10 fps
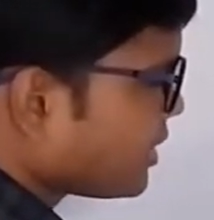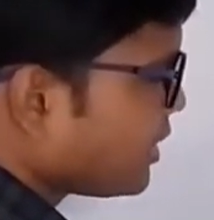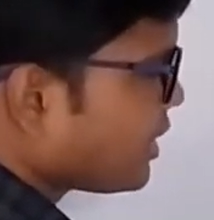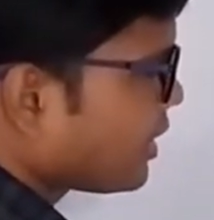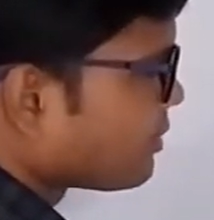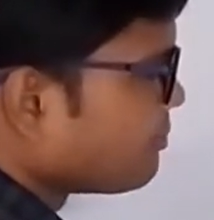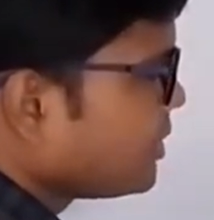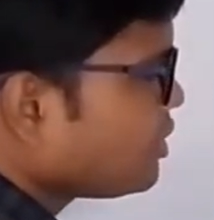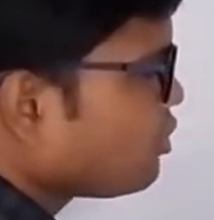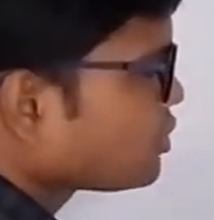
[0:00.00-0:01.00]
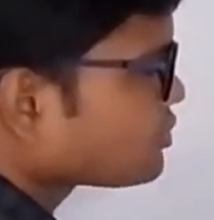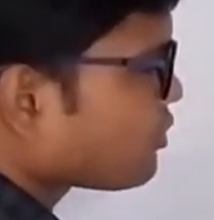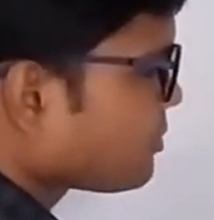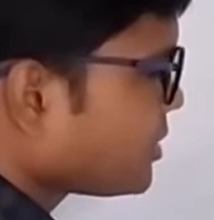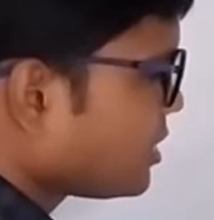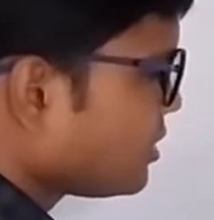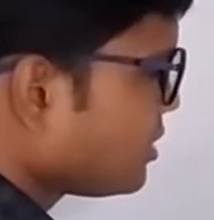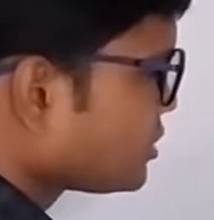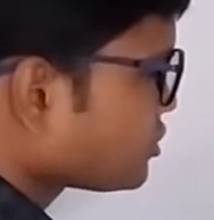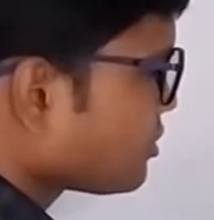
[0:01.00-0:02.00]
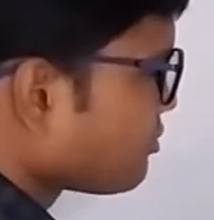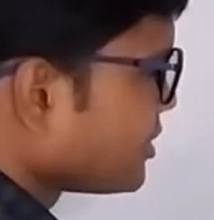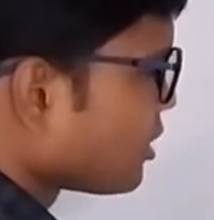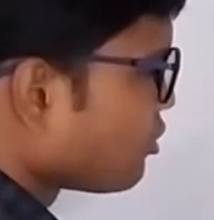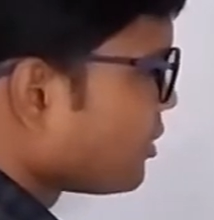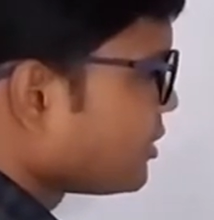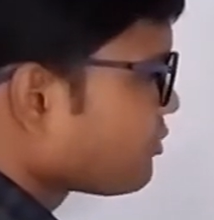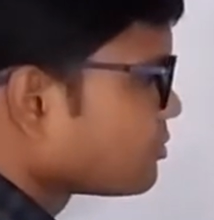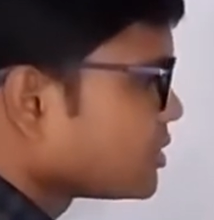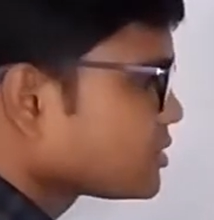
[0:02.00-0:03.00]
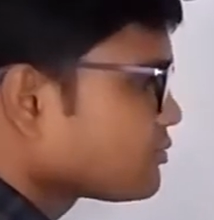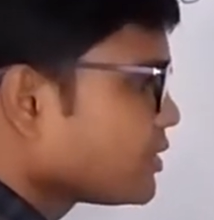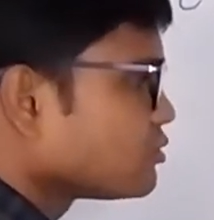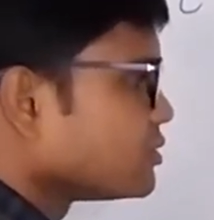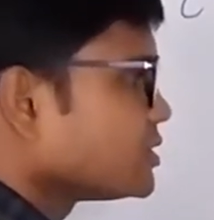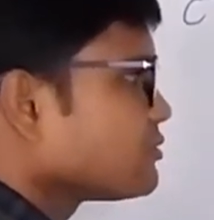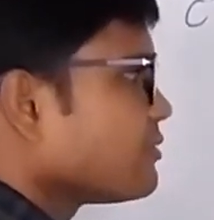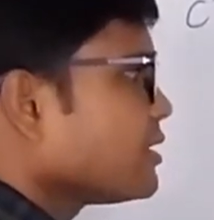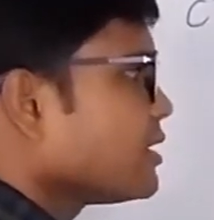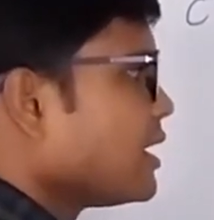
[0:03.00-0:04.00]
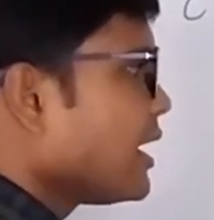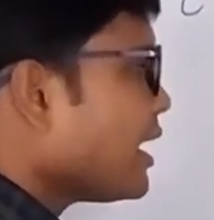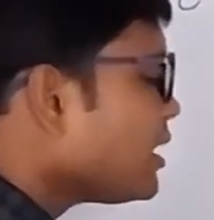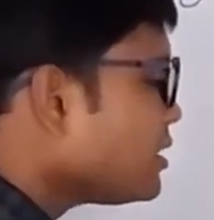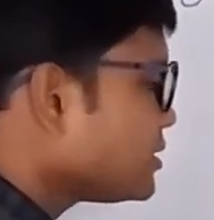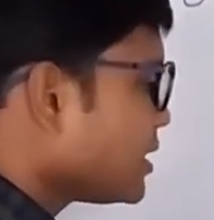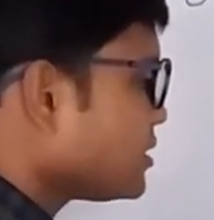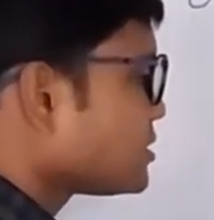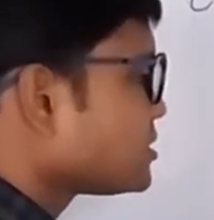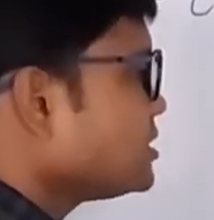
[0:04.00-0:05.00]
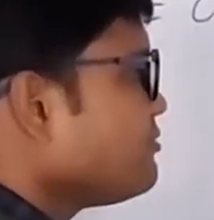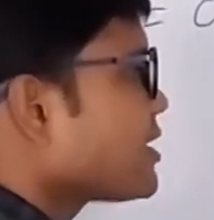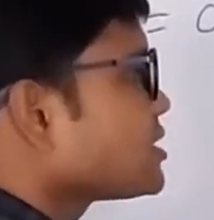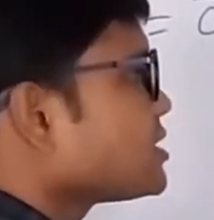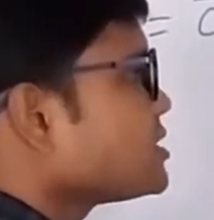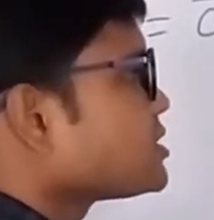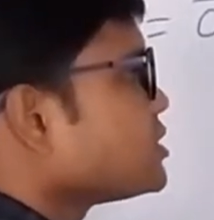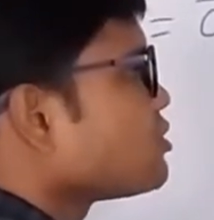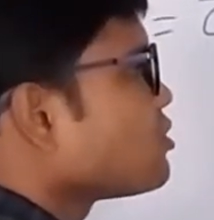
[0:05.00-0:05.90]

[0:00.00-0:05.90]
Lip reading: a and b goes from here, so we are going from this way to this way, and then the c vector is here